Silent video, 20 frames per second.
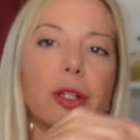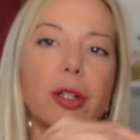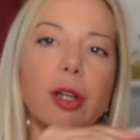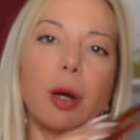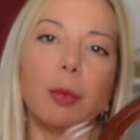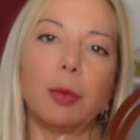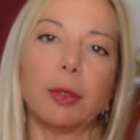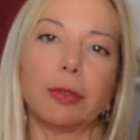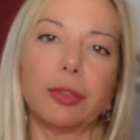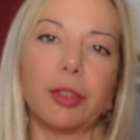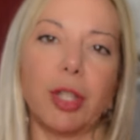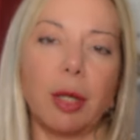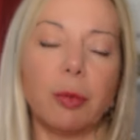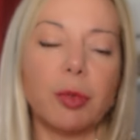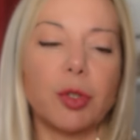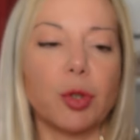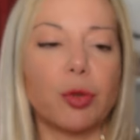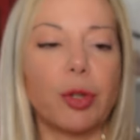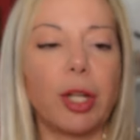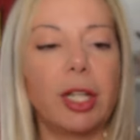a couple of
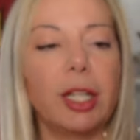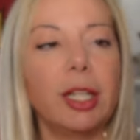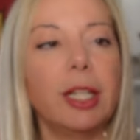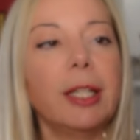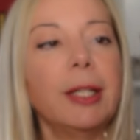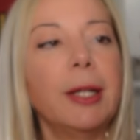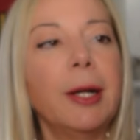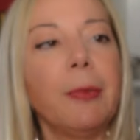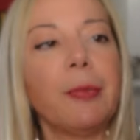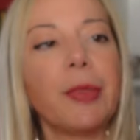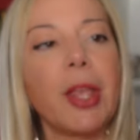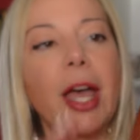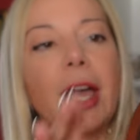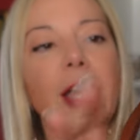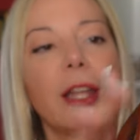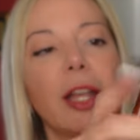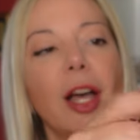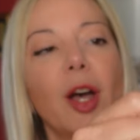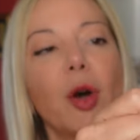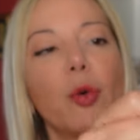times already,
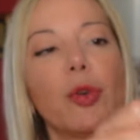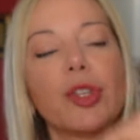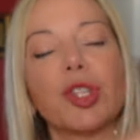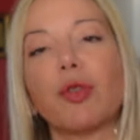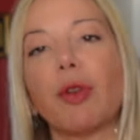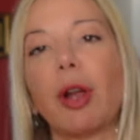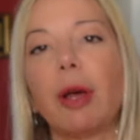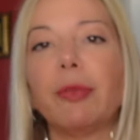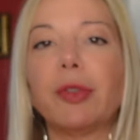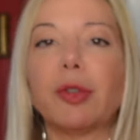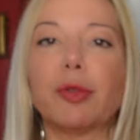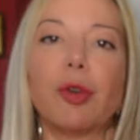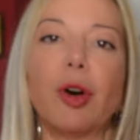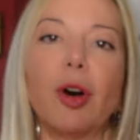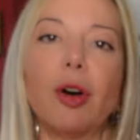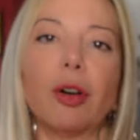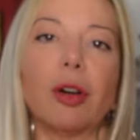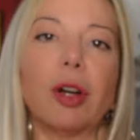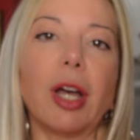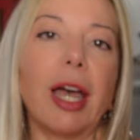and I always grab the
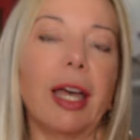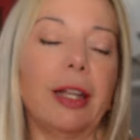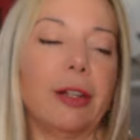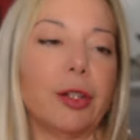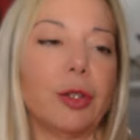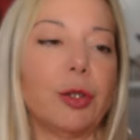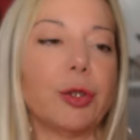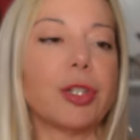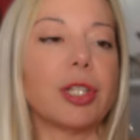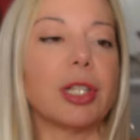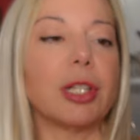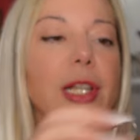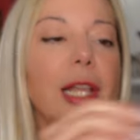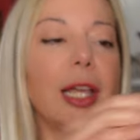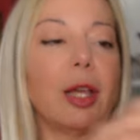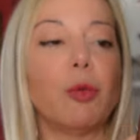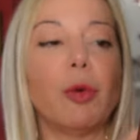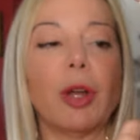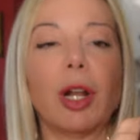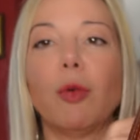wrong handles.
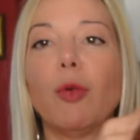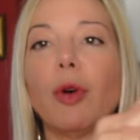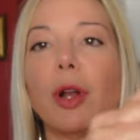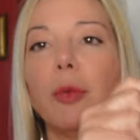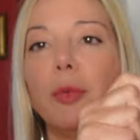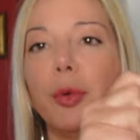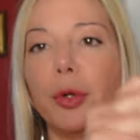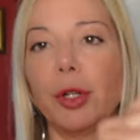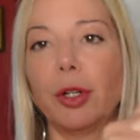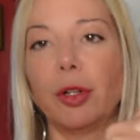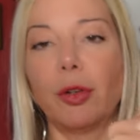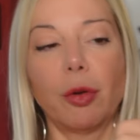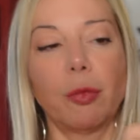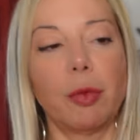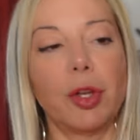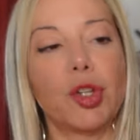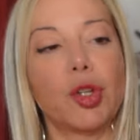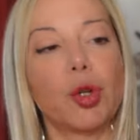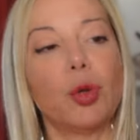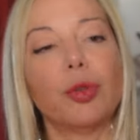Like when I want to put it on
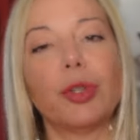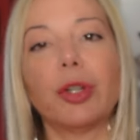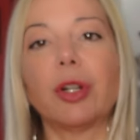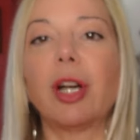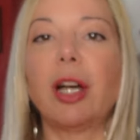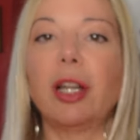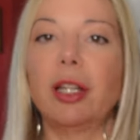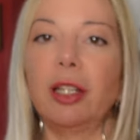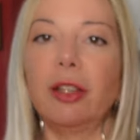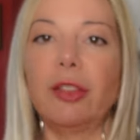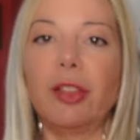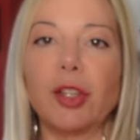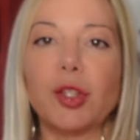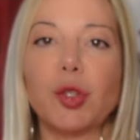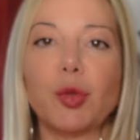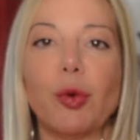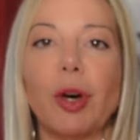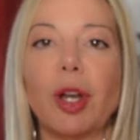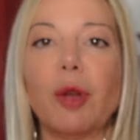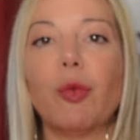my shoulder, I need
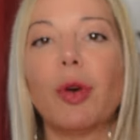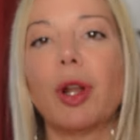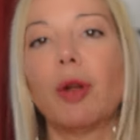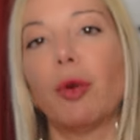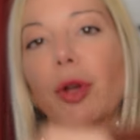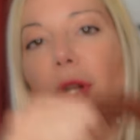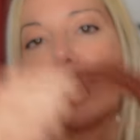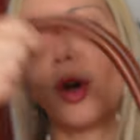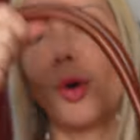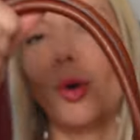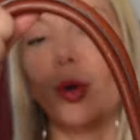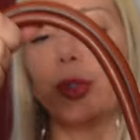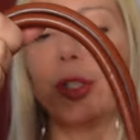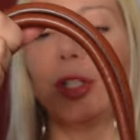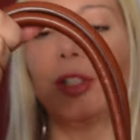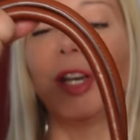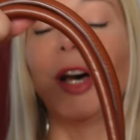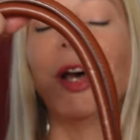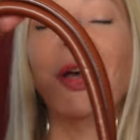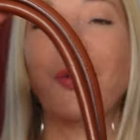this one. When I want to hold
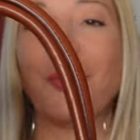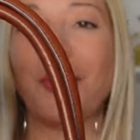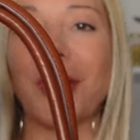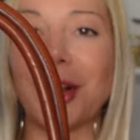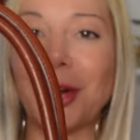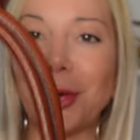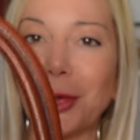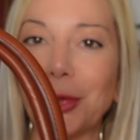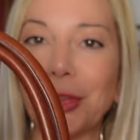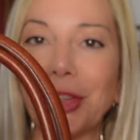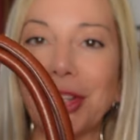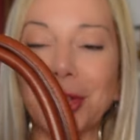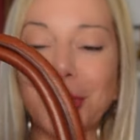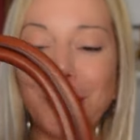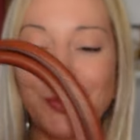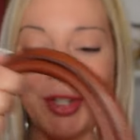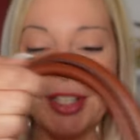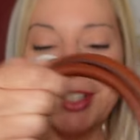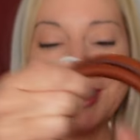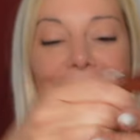it, I want to hold
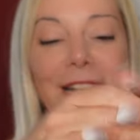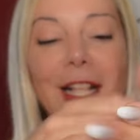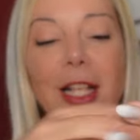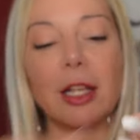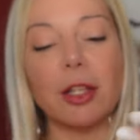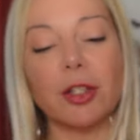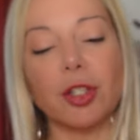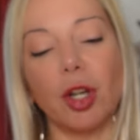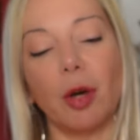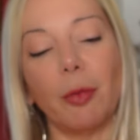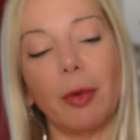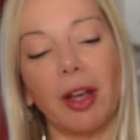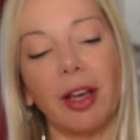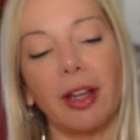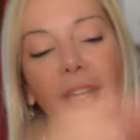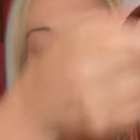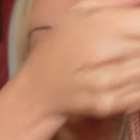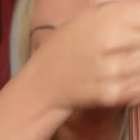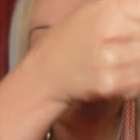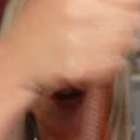this one. So I'm
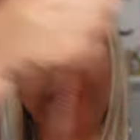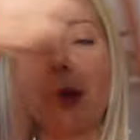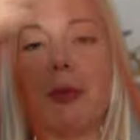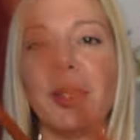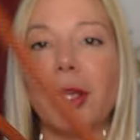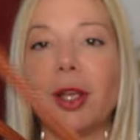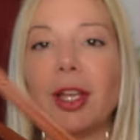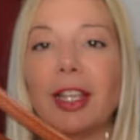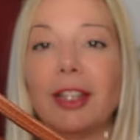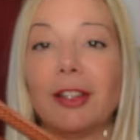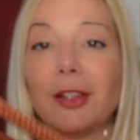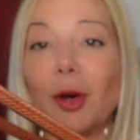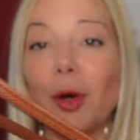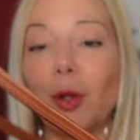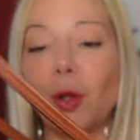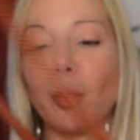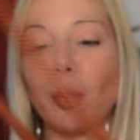kind of grabbing it all